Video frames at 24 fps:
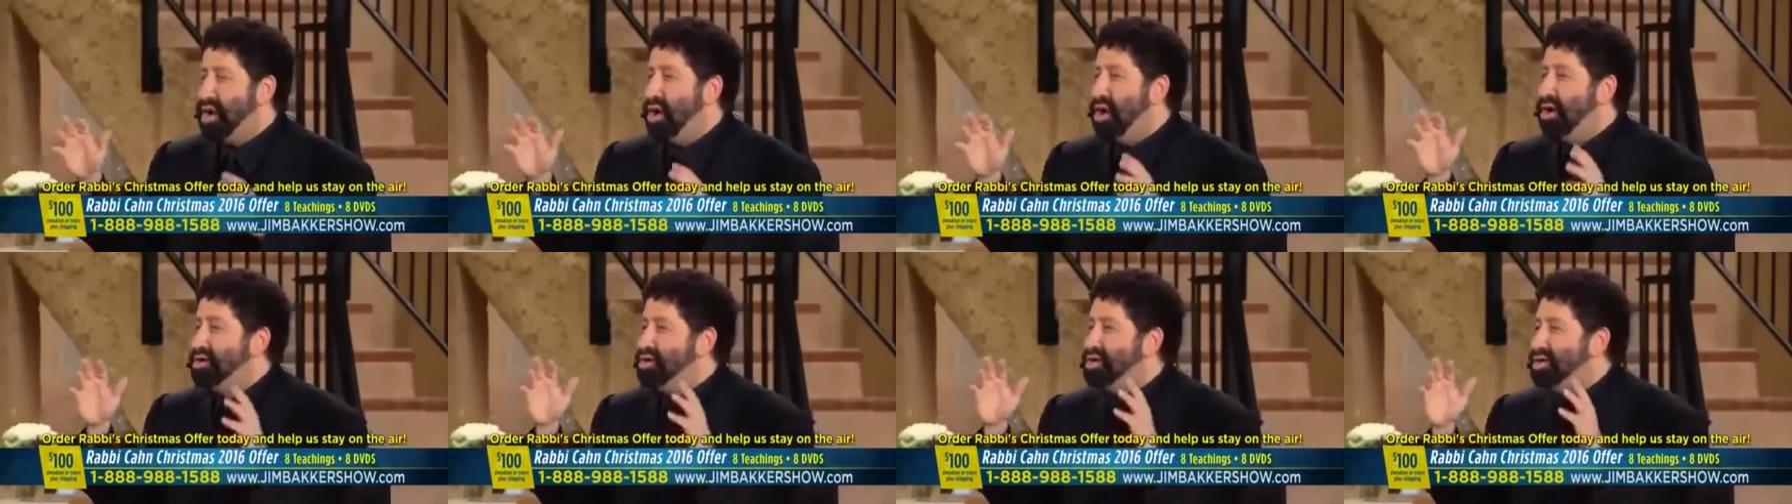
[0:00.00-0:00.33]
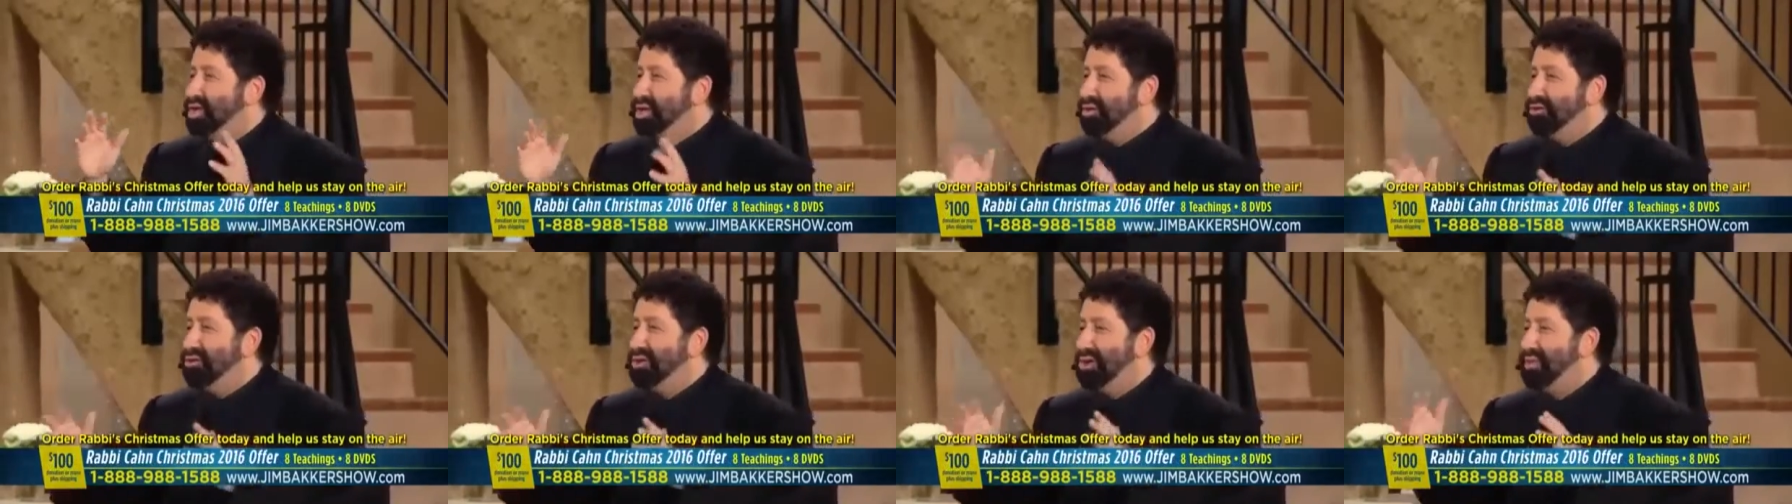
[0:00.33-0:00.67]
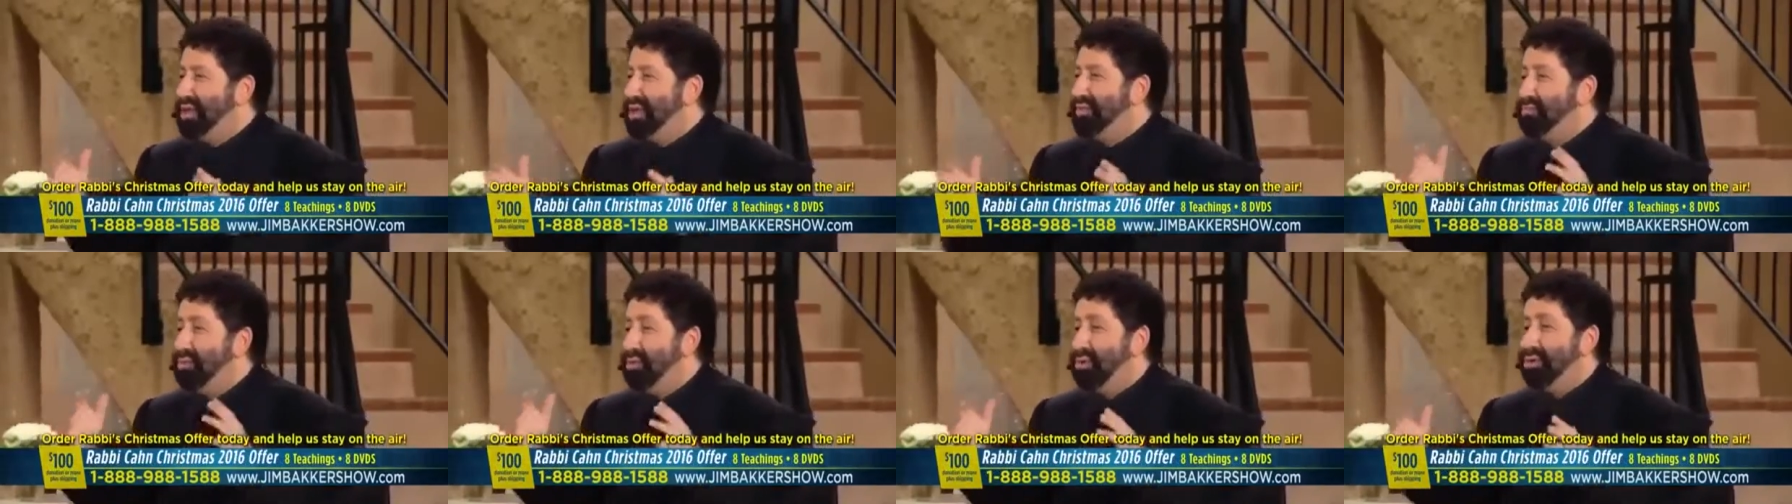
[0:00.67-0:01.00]
Our children are
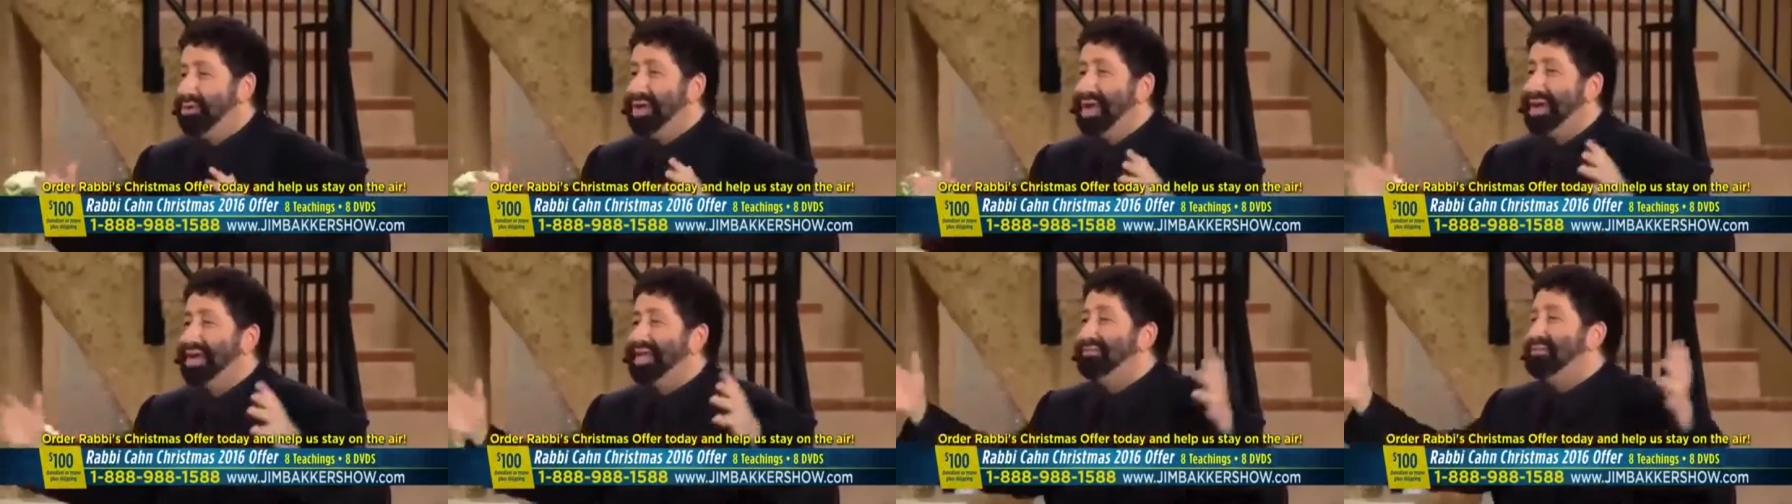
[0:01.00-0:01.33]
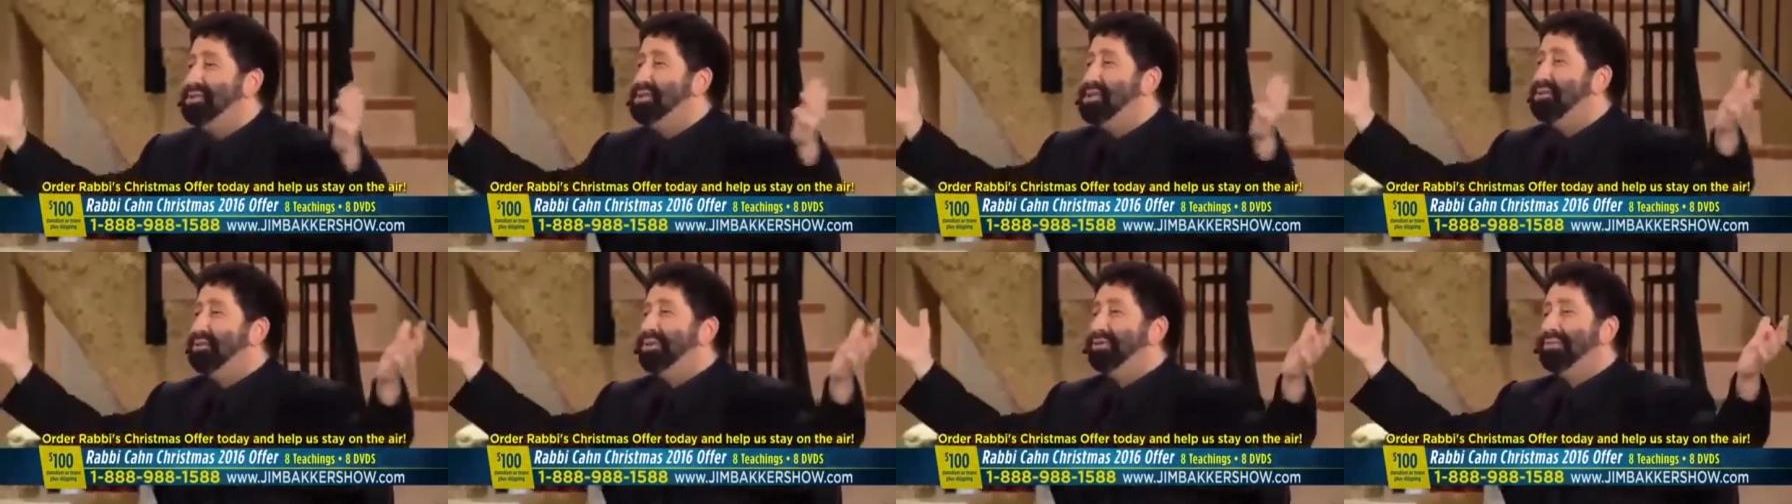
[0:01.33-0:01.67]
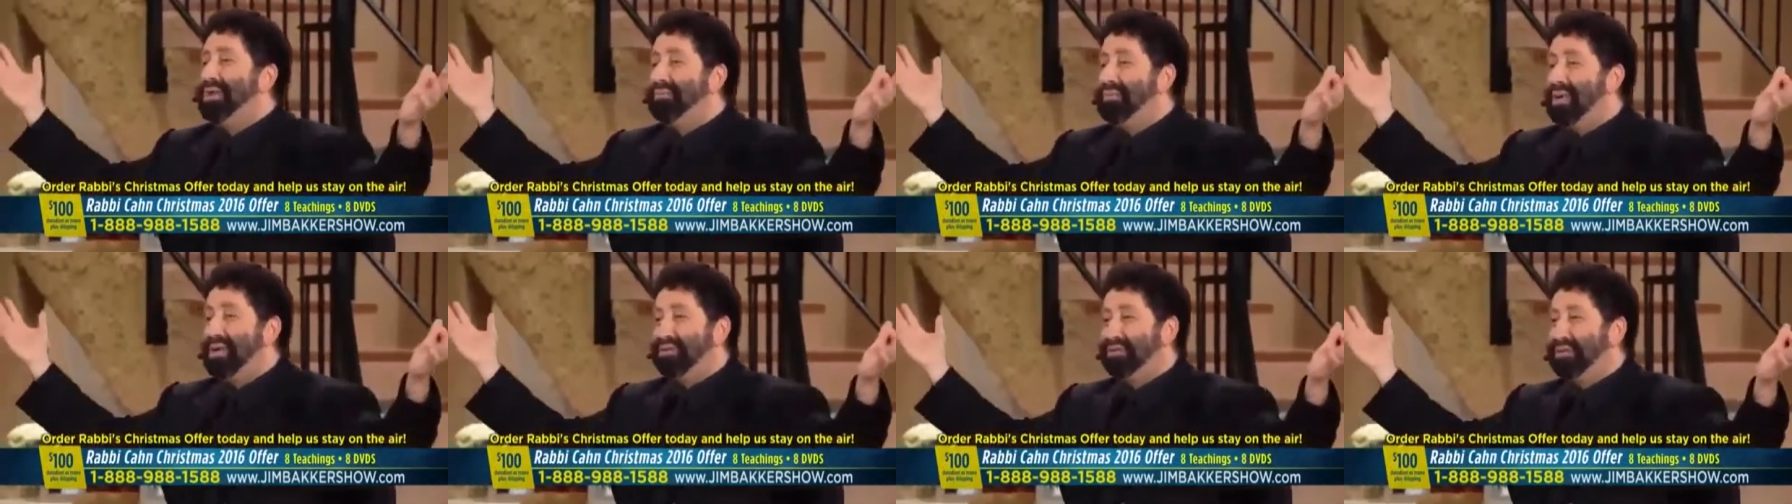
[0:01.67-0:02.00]
being born not even knowing
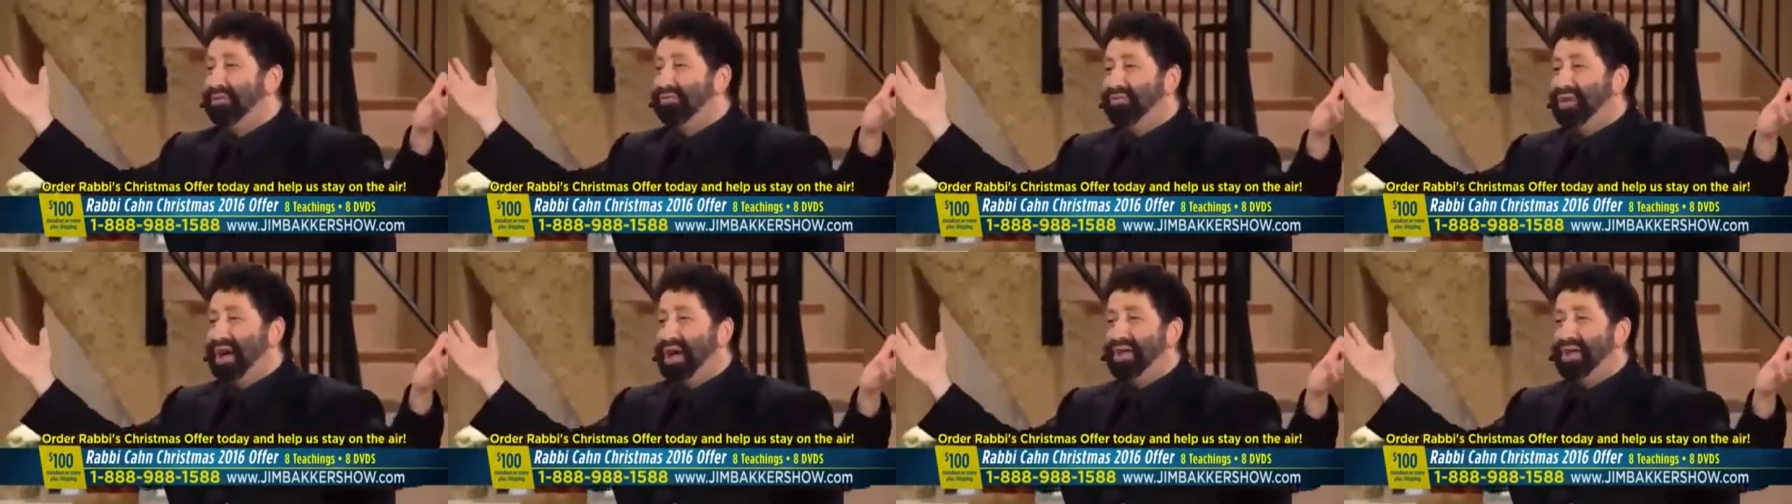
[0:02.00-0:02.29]
what a mother and